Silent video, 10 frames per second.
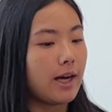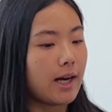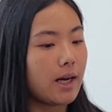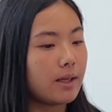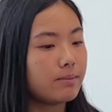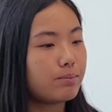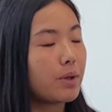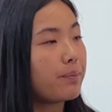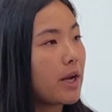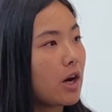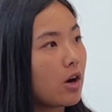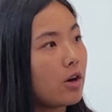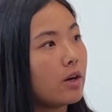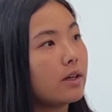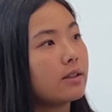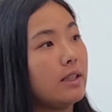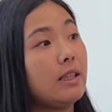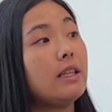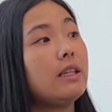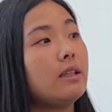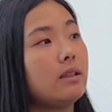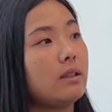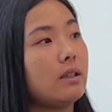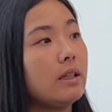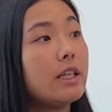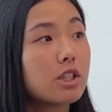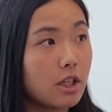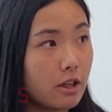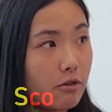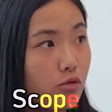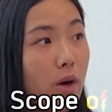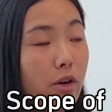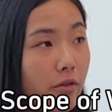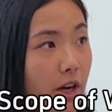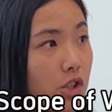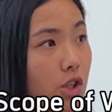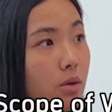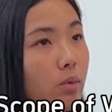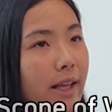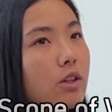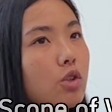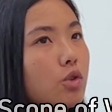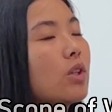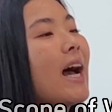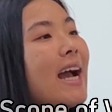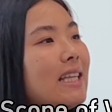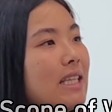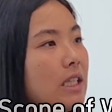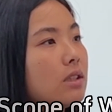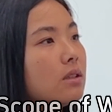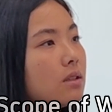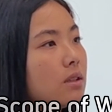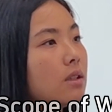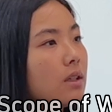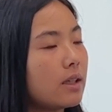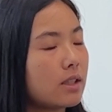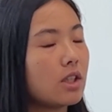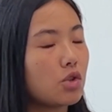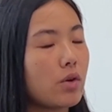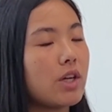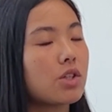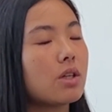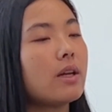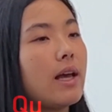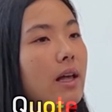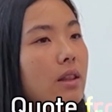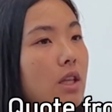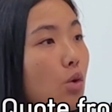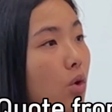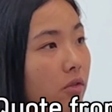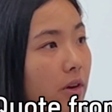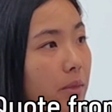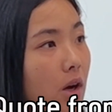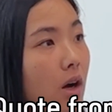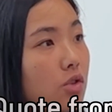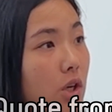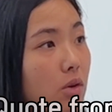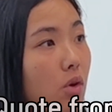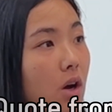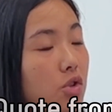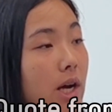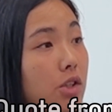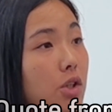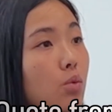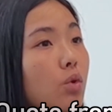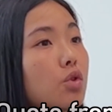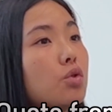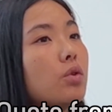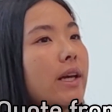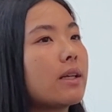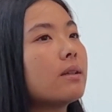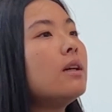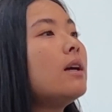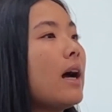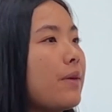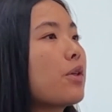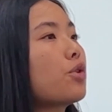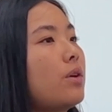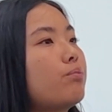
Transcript: uh, prepare the, the list of renovation, like the mm-hmm. Mm-hmm. mm -hmm. ideal -hmm. situation, and the quote from the general mm. contractor. We'll mm. do like another,